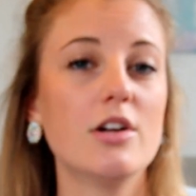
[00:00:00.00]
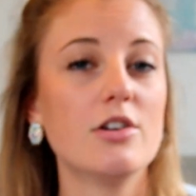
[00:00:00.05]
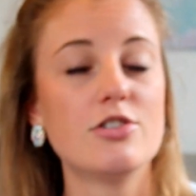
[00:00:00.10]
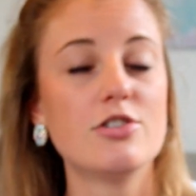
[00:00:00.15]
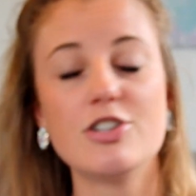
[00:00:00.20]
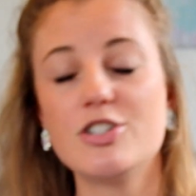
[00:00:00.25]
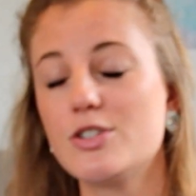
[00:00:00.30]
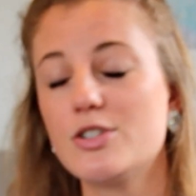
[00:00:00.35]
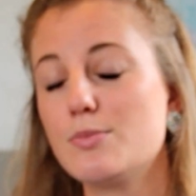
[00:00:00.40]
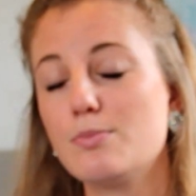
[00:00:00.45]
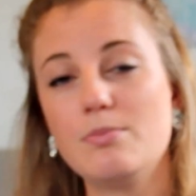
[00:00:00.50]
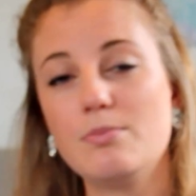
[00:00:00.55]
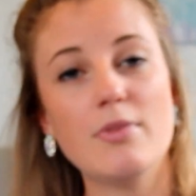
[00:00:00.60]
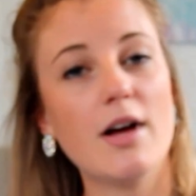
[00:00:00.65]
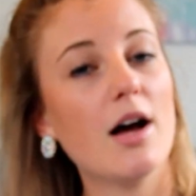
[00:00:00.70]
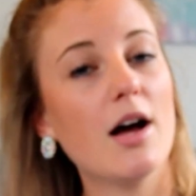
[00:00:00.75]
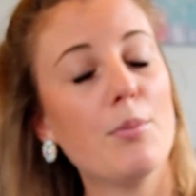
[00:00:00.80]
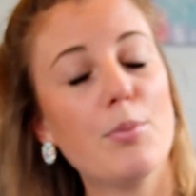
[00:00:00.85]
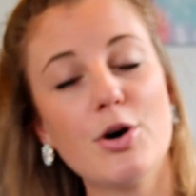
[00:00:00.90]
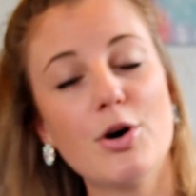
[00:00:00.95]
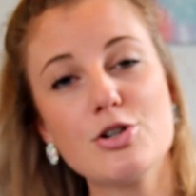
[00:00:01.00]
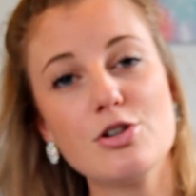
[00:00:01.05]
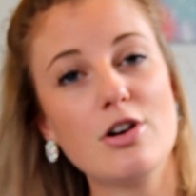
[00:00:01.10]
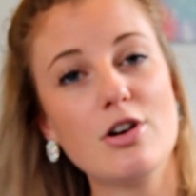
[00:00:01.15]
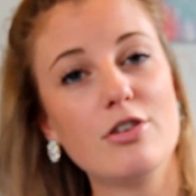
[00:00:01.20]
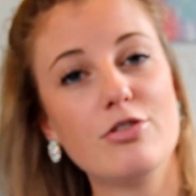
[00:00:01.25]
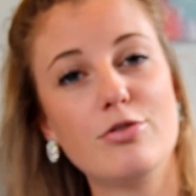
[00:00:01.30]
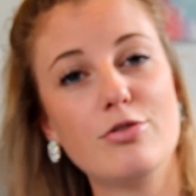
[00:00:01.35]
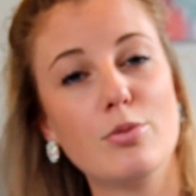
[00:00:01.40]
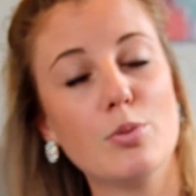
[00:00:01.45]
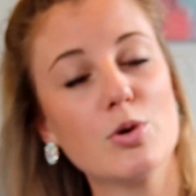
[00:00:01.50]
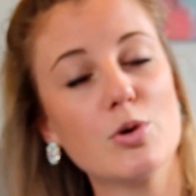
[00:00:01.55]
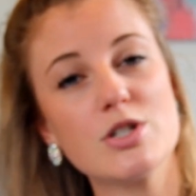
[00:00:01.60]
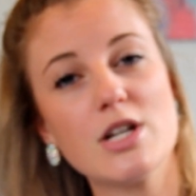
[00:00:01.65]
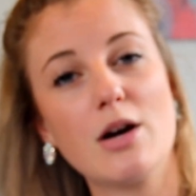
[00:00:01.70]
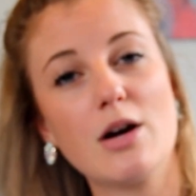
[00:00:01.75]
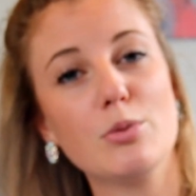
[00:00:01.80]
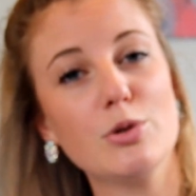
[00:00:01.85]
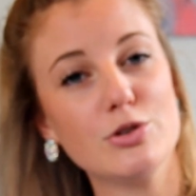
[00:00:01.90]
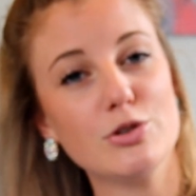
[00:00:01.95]
Just a bottle of
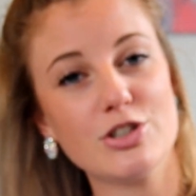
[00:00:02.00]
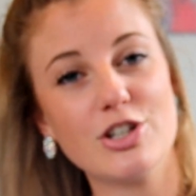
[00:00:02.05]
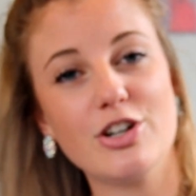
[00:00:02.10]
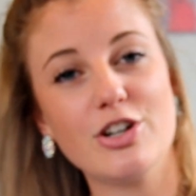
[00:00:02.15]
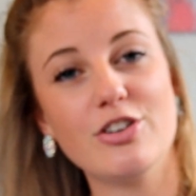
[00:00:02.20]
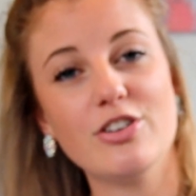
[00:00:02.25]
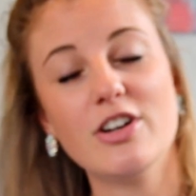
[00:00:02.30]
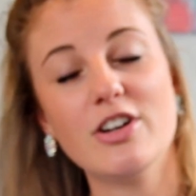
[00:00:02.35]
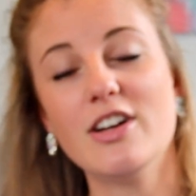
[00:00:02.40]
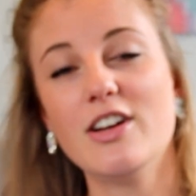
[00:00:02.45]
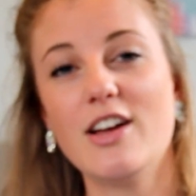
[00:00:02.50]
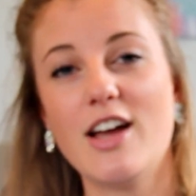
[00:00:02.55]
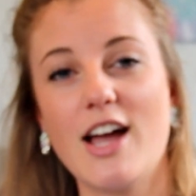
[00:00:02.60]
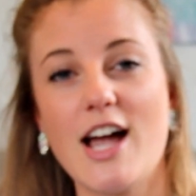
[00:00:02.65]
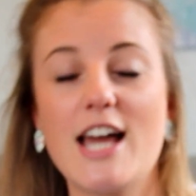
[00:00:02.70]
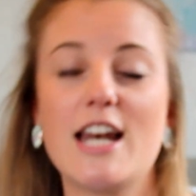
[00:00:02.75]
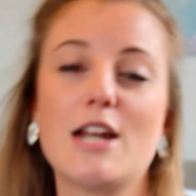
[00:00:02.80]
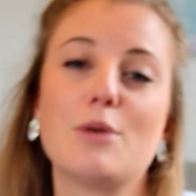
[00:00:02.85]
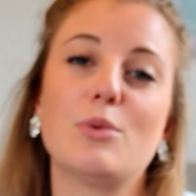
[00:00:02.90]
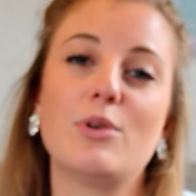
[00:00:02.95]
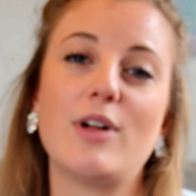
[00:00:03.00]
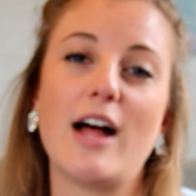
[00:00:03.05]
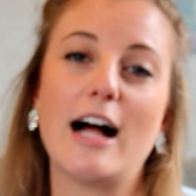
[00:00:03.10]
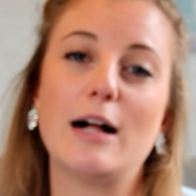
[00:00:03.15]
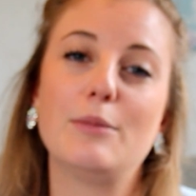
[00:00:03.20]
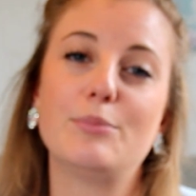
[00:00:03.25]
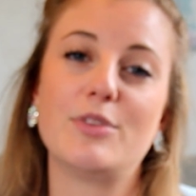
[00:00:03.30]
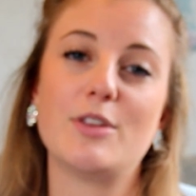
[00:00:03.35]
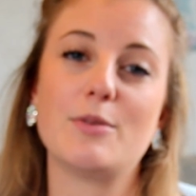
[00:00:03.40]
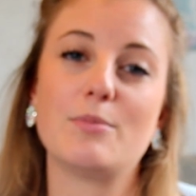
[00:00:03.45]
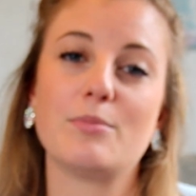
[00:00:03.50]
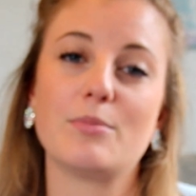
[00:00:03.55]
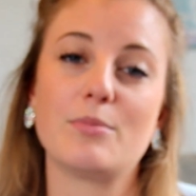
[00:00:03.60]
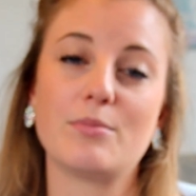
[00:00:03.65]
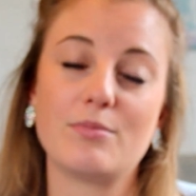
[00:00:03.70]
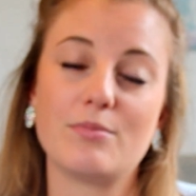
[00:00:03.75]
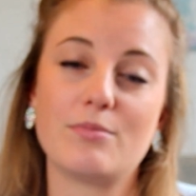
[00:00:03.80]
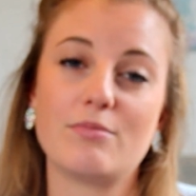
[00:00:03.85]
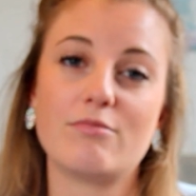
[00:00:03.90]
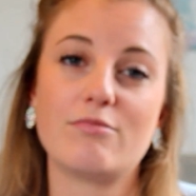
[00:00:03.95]
water will do, and it will help them
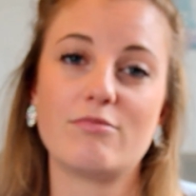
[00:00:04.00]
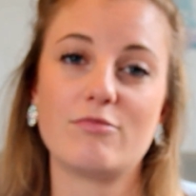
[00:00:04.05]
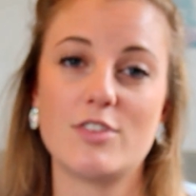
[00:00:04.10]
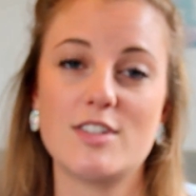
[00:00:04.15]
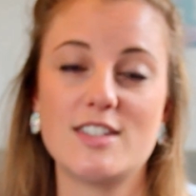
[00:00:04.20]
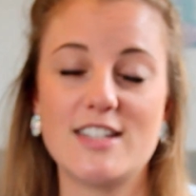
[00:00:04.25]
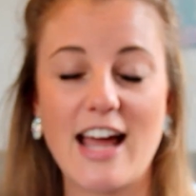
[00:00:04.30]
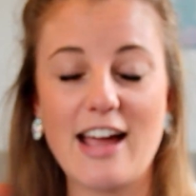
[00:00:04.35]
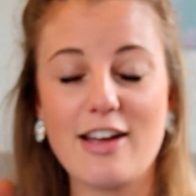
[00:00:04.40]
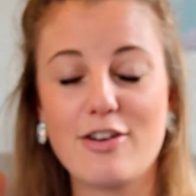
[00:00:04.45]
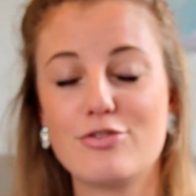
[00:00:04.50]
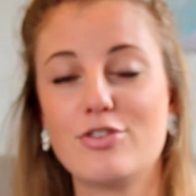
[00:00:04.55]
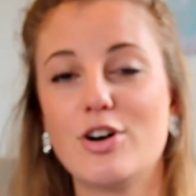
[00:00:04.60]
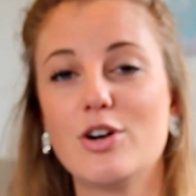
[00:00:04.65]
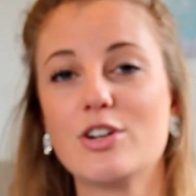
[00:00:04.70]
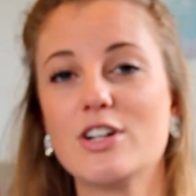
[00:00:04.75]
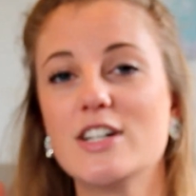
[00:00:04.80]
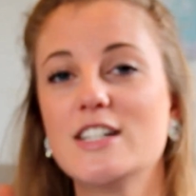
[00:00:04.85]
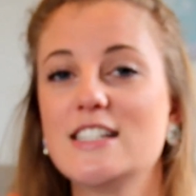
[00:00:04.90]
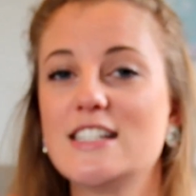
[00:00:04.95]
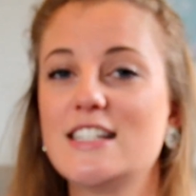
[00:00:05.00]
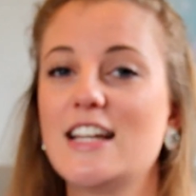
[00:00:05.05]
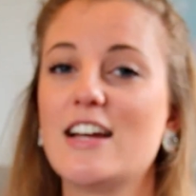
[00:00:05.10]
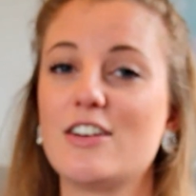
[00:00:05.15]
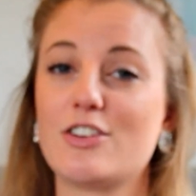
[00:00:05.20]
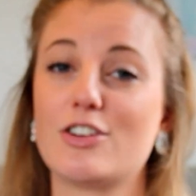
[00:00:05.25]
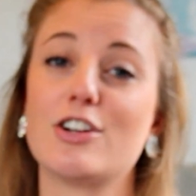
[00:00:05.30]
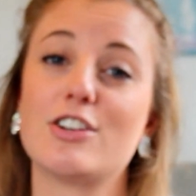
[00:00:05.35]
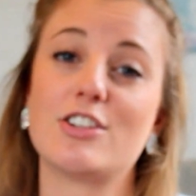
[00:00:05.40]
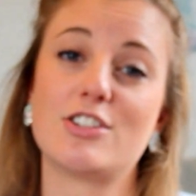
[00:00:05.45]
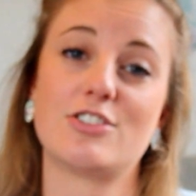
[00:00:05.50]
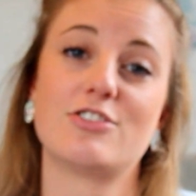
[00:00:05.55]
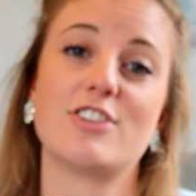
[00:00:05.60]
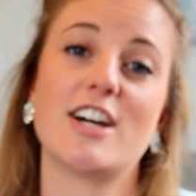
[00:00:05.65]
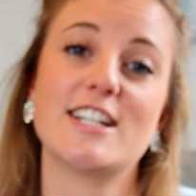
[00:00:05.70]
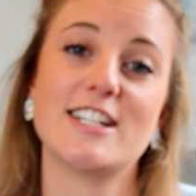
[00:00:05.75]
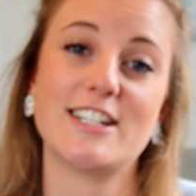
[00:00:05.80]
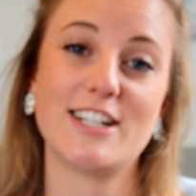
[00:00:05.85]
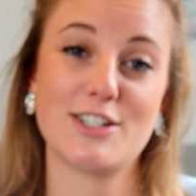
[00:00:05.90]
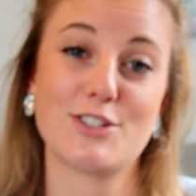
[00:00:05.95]
staying focused and
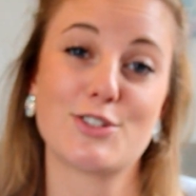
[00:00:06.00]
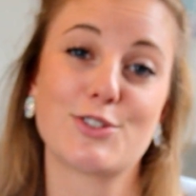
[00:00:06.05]
concentrated at